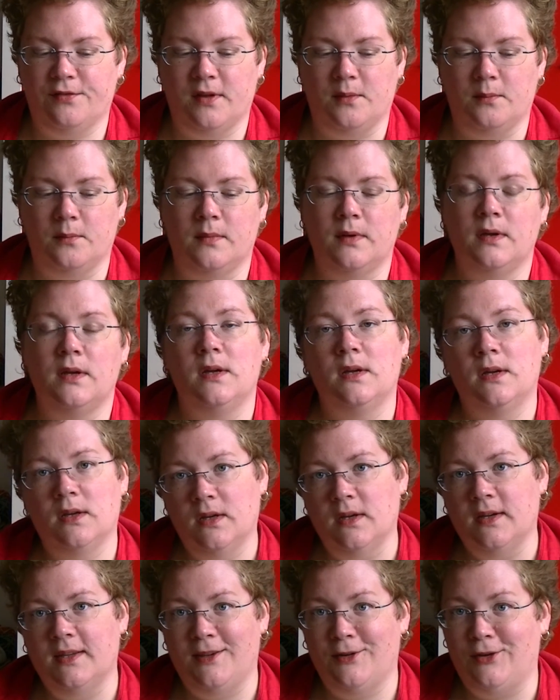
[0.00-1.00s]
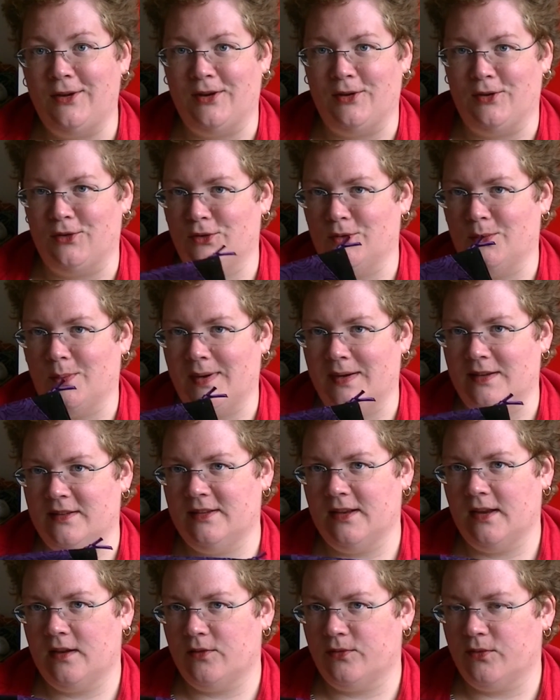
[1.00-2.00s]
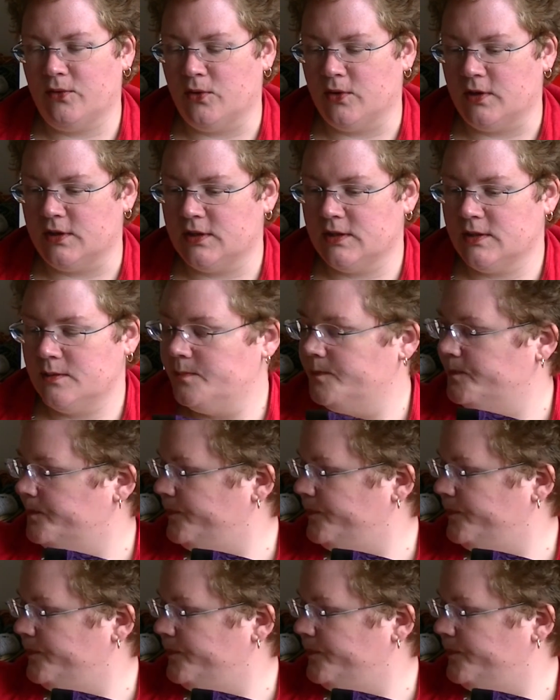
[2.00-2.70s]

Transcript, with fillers: them you can also buy the set of course